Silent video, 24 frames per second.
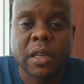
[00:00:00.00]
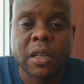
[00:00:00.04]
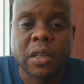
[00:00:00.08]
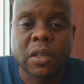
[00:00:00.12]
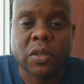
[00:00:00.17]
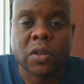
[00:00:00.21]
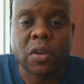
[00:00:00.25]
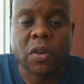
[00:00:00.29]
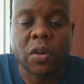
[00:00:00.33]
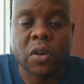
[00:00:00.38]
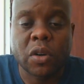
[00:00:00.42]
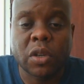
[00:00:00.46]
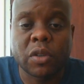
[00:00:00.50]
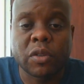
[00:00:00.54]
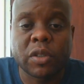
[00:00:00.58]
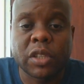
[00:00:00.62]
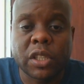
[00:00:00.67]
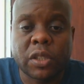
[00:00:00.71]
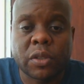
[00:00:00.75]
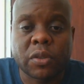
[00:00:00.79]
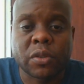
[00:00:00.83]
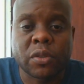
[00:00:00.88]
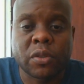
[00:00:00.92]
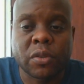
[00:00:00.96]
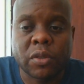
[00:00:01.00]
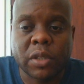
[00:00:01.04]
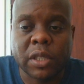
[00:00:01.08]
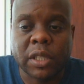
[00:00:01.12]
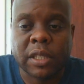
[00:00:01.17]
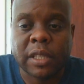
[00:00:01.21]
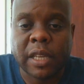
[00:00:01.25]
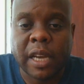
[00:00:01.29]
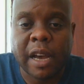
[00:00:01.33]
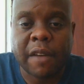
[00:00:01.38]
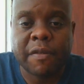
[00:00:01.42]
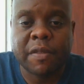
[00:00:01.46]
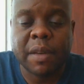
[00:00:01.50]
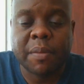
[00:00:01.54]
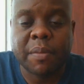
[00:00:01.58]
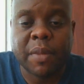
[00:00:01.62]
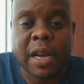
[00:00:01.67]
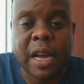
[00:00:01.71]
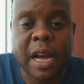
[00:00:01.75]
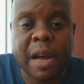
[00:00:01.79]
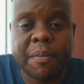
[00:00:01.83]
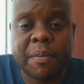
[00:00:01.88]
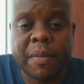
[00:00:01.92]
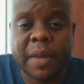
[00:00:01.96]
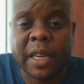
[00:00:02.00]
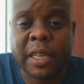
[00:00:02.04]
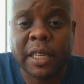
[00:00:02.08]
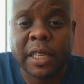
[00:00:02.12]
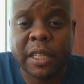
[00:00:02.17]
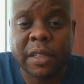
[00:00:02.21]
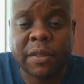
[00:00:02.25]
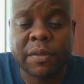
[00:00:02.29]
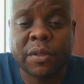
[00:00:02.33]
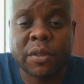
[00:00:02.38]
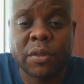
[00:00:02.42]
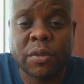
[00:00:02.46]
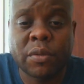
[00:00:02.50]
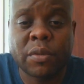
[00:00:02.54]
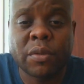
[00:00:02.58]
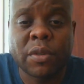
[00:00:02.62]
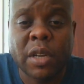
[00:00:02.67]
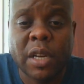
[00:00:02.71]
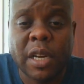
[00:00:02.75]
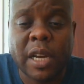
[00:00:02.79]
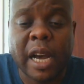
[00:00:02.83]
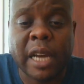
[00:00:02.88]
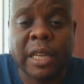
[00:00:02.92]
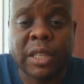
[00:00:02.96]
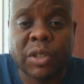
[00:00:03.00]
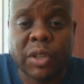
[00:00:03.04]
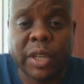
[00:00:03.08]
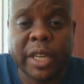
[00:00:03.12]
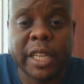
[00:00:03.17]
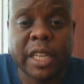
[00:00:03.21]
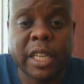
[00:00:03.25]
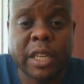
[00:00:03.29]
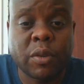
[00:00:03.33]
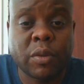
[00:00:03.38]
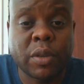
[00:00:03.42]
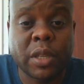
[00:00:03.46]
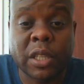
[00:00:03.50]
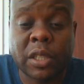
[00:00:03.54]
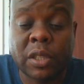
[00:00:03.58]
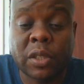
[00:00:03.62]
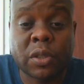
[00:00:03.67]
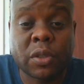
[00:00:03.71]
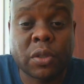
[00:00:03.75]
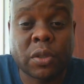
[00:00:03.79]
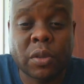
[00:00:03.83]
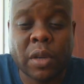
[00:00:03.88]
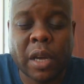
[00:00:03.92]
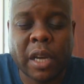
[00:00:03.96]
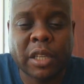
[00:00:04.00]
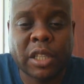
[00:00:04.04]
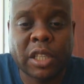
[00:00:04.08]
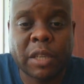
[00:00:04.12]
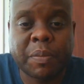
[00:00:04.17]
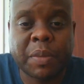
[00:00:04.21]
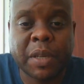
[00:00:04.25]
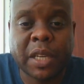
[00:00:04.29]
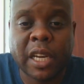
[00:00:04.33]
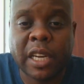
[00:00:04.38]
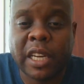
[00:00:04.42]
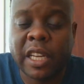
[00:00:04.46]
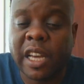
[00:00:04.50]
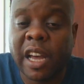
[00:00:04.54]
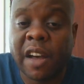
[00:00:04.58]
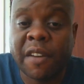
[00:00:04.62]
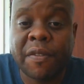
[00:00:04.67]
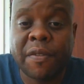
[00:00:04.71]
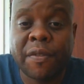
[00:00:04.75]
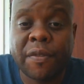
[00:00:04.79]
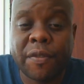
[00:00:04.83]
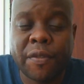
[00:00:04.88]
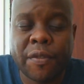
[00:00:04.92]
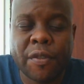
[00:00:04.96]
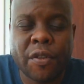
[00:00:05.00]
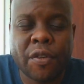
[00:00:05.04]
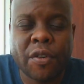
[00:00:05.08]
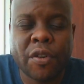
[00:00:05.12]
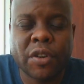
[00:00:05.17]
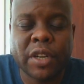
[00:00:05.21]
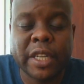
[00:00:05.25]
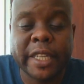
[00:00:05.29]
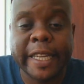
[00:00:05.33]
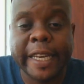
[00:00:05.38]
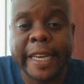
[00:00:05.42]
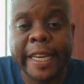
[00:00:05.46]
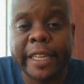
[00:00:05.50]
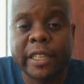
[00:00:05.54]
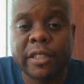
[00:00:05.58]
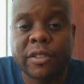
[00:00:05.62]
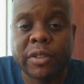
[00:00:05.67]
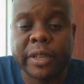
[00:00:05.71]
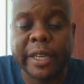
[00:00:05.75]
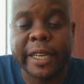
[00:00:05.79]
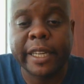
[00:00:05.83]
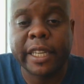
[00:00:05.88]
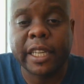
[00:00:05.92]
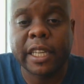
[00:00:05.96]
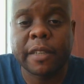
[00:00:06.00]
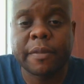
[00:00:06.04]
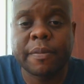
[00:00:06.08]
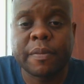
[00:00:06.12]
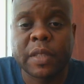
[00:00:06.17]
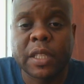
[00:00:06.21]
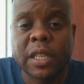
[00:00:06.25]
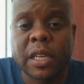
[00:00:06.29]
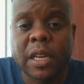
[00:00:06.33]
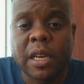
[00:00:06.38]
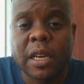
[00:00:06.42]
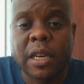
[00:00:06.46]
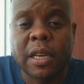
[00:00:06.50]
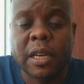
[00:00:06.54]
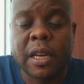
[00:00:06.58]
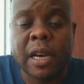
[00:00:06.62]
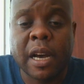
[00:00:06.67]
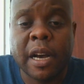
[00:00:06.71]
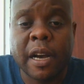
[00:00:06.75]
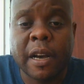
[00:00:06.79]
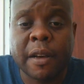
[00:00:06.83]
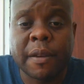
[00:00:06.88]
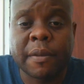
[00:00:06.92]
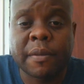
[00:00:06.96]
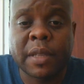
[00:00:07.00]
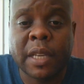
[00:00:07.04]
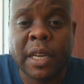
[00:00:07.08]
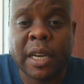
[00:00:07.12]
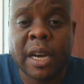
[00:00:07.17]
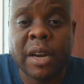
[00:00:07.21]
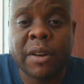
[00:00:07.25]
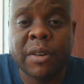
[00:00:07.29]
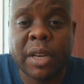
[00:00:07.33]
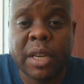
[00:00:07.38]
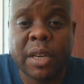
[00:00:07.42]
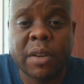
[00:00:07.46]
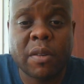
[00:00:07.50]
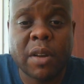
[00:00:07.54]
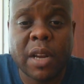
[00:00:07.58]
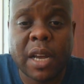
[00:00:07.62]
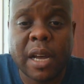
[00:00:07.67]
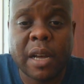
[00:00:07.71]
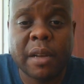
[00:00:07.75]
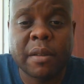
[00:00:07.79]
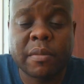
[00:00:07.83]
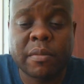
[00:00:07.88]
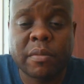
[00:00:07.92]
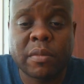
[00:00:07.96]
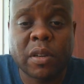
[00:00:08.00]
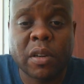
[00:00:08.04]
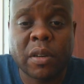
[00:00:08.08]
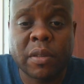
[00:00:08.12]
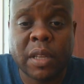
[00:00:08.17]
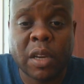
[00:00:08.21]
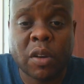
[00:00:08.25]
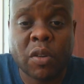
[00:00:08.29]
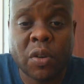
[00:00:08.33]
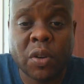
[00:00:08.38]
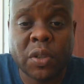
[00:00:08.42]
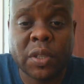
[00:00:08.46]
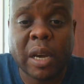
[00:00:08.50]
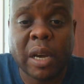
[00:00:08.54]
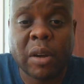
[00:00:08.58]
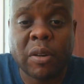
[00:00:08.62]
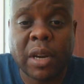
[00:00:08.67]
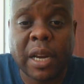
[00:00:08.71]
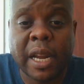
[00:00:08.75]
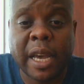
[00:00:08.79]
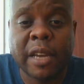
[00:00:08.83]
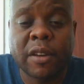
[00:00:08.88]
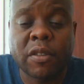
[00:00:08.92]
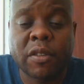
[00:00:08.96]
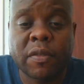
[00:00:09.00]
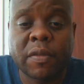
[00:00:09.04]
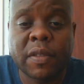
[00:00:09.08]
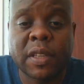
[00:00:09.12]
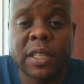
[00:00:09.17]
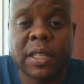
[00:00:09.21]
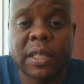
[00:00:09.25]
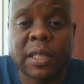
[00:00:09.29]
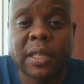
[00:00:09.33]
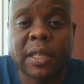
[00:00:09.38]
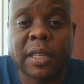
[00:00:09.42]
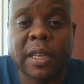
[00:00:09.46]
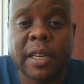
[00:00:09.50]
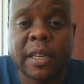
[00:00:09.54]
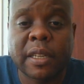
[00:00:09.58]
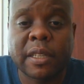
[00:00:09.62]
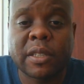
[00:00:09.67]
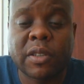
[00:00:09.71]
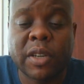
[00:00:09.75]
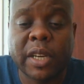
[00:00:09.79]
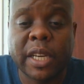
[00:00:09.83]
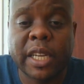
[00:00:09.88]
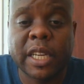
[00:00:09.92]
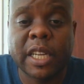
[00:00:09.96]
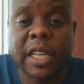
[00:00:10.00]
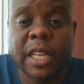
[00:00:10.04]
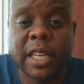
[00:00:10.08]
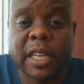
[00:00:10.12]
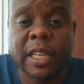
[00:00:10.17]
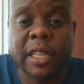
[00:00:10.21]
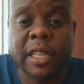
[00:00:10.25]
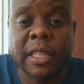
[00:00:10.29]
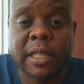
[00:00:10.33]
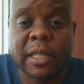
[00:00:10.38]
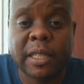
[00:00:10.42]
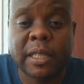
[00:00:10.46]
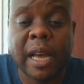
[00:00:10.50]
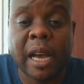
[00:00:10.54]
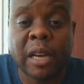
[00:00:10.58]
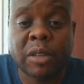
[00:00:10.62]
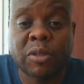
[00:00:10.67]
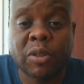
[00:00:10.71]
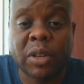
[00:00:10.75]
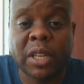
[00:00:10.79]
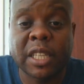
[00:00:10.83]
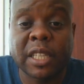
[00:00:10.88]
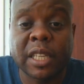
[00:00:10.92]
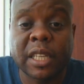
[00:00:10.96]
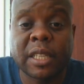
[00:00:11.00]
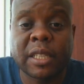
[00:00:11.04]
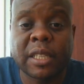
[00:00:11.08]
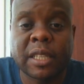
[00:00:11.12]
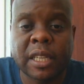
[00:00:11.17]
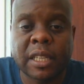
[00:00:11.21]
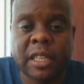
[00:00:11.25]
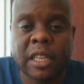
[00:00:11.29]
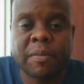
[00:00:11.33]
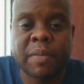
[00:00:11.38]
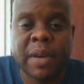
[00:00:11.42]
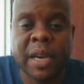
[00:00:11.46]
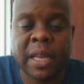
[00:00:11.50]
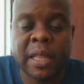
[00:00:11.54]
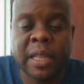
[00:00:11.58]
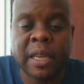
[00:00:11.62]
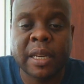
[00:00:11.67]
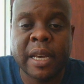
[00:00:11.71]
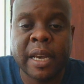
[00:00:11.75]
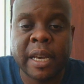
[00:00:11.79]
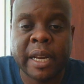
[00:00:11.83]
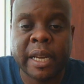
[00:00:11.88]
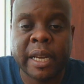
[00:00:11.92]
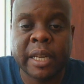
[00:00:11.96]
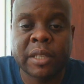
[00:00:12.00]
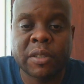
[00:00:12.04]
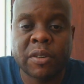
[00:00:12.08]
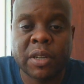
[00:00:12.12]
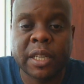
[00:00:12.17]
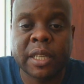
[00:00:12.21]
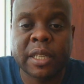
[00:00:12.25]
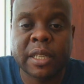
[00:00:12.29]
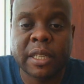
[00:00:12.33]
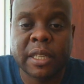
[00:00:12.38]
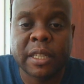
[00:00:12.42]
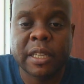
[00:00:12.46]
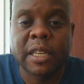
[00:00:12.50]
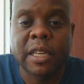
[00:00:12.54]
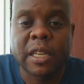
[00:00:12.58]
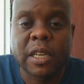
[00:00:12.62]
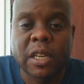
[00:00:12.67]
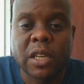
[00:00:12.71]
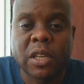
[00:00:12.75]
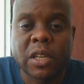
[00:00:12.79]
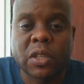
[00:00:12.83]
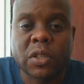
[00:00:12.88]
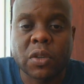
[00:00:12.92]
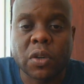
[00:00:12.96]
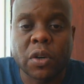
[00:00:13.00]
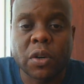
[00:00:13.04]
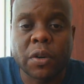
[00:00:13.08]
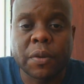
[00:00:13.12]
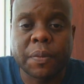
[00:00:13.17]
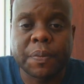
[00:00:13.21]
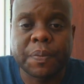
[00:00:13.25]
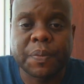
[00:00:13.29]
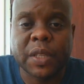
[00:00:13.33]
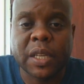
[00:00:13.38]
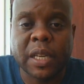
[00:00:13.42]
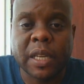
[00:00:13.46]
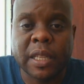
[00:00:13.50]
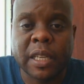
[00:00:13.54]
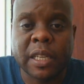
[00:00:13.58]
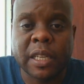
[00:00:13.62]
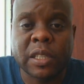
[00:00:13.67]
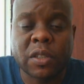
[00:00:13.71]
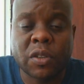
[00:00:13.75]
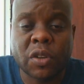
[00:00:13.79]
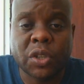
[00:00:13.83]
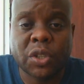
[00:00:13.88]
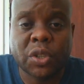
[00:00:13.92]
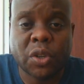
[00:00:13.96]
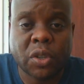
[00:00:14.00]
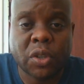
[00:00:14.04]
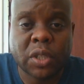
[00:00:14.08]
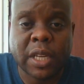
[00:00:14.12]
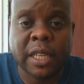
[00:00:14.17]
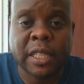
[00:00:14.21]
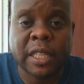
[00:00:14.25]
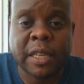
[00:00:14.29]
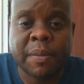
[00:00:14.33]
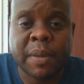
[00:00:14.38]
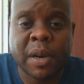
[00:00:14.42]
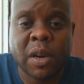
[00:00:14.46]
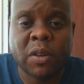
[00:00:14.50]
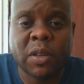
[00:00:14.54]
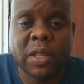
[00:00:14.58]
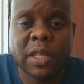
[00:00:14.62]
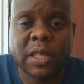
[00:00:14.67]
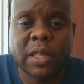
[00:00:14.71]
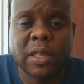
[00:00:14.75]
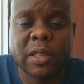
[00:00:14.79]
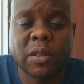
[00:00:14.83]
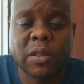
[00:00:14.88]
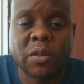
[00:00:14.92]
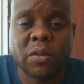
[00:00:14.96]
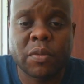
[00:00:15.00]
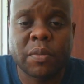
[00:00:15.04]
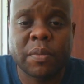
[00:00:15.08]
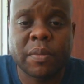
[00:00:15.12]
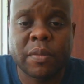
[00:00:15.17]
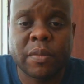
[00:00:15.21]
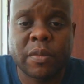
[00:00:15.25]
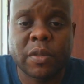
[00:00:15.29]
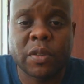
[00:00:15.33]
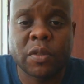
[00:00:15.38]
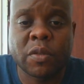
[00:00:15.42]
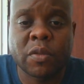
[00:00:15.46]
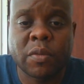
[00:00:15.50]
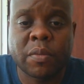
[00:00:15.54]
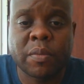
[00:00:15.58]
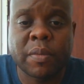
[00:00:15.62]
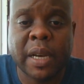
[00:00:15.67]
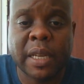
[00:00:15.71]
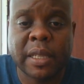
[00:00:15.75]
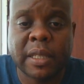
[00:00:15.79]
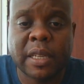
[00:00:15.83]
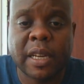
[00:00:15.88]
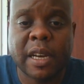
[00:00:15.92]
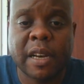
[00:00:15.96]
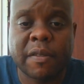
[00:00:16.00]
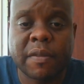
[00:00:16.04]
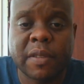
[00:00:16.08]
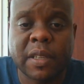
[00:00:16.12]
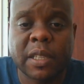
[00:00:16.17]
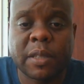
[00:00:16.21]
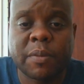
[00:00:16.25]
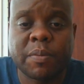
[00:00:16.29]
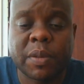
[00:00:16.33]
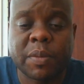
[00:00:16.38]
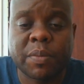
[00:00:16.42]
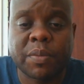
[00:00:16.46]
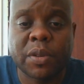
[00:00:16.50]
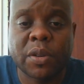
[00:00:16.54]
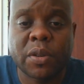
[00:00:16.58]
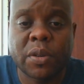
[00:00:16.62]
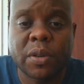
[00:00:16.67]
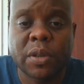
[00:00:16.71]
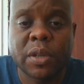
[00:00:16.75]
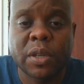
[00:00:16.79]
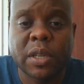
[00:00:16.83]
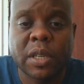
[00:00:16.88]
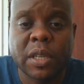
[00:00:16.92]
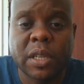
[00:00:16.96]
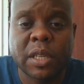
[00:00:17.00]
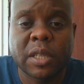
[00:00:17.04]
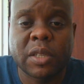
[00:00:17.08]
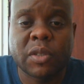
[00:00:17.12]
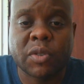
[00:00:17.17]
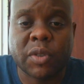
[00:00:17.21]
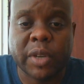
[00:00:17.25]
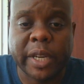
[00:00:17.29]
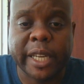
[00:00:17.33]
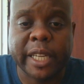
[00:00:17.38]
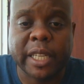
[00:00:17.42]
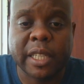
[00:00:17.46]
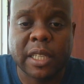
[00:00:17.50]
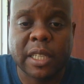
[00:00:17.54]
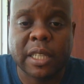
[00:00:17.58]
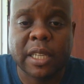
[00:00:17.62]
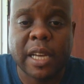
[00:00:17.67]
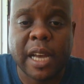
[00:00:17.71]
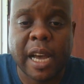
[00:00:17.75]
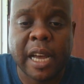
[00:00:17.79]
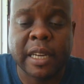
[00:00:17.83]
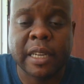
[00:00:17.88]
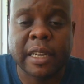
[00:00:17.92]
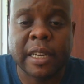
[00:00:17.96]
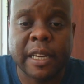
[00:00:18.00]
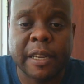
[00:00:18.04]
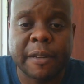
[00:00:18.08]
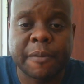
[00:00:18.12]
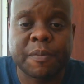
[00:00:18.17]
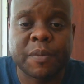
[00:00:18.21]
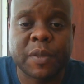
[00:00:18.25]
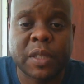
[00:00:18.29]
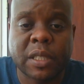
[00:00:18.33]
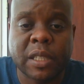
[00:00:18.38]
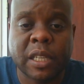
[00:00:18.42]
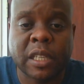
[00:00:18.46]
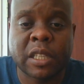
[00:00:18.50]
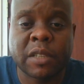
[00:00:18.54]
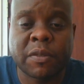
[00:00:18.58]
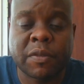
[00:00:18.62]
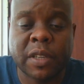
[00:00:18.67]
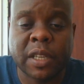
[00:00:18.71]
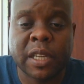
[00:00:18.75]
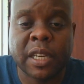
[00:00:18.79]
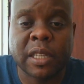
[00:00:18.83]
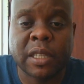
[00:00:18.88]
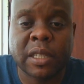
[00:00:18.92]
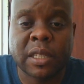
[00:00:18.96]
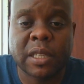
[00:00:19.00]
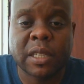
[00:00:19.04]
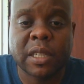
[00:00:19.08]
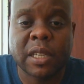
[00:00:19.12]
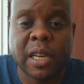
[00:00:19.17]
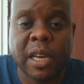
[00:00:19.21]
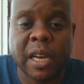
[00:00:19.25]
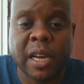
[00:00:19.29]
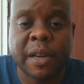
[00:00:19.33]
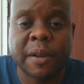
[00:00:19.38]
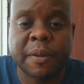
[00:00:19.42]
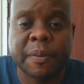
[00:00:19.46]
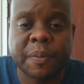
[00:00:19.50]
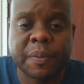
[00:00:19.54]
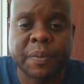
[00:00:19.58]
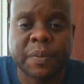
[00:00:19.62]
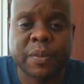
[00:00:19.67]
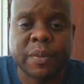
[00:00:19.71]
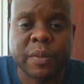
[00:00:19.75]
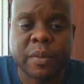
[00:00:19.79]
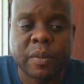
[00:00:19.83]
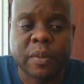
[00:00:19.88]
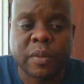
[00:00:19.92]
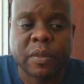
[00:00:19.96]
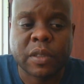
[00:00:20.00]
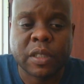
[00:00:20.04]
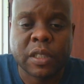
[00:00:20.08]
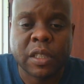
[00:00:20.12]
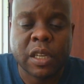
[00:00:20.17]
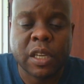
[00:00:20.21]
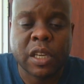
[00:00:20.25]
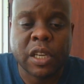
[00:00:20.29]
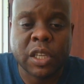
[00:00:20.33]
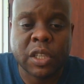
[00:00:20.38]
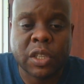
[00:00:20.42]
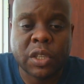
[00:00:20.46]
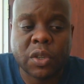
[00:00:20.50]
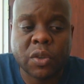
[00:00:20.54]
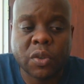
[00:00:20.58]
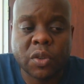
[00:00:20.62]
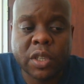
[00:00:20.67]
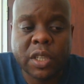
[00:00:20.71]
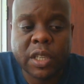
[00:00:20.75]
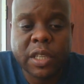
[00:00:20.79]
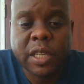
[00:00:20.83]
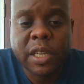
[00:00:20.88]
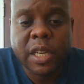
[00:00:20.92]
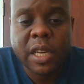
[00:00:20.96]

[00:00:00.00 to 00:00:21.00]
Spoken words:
So all you need to do is have them come and give you a training. It's typically a 4-day training. The curriculum or the course outline of this training is actually dictated by the directorate. So there's no shortcut about this. You must have these people trained and certificates issued.